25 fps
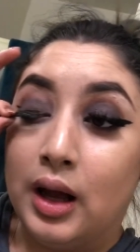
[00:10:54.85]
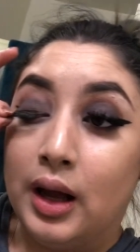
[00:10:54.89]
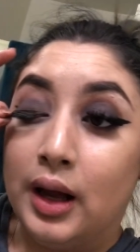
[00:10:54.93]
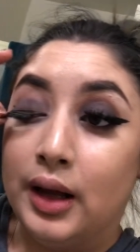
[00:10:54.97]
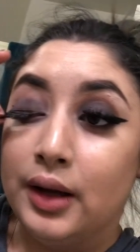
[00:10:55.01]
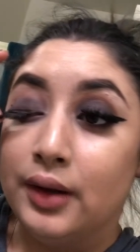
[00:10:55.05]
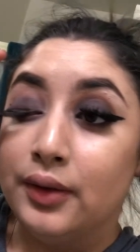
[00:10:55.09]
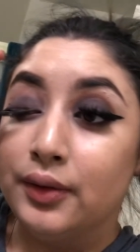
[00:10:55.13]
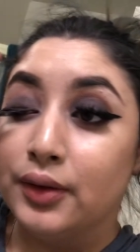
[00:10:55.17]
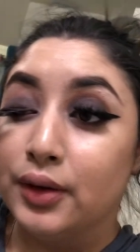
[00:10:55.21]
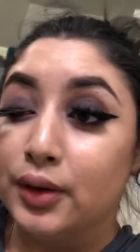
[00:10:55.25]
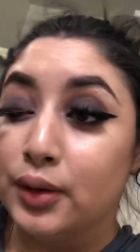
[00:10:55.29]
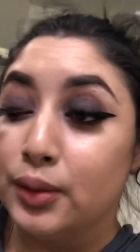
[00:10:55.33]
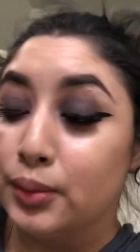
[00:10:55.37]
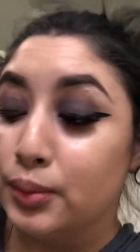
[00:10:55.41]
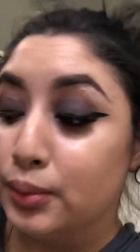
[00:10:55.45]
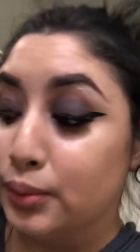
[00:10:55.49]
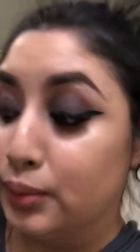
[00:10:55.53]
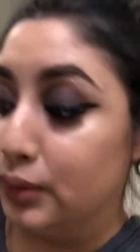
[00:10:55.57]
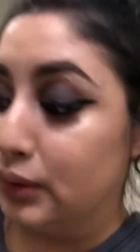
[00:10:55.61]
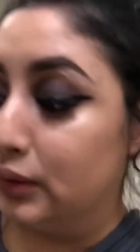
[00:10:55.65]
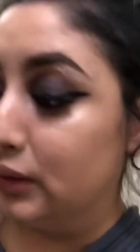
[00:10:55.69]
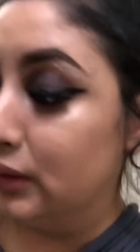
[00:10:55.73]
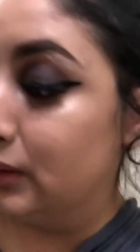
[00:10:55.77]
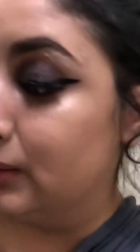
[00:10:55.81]
I feel
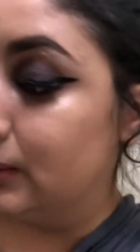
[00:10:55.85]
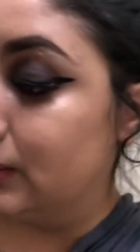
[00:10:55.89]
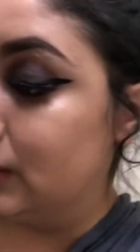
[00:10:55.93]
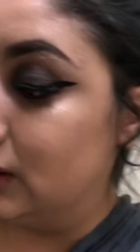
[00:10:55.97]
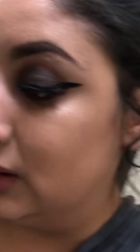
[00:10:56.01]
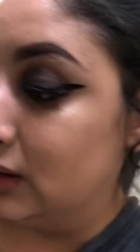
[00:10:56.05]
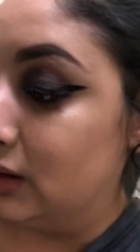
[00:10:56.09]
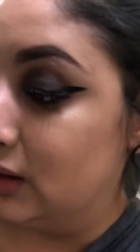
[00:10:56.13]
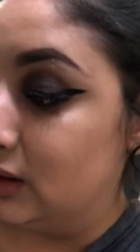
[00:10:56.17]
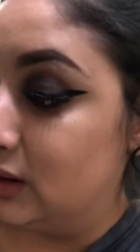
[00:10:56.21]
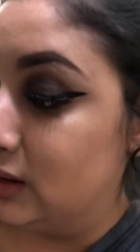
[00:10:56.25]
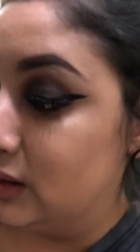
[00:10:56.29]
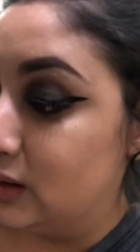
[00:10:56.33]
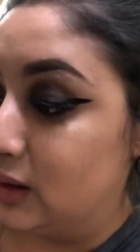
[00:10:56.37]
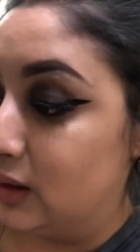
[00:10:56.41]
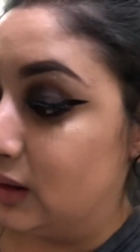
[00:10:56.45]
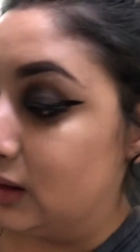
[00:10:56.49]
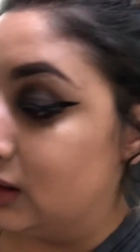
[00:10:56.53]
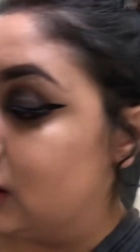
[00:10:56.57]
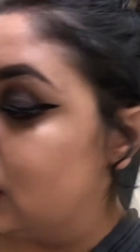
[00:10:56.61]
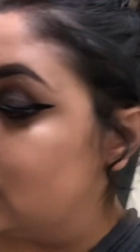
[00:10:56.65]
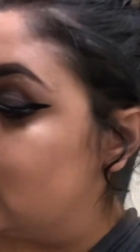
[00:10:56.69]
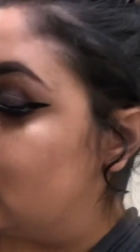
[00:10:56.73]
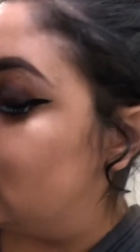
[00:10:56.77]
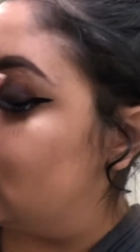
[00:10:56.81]
really really
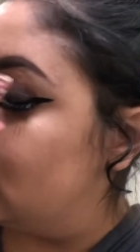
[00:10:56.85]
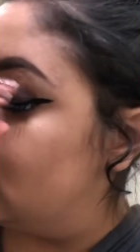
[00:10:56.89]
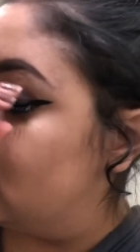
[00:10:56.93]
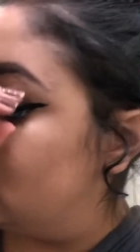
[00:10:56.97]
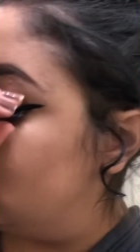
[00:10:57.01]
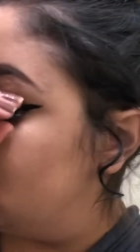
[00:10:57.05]
disgusting.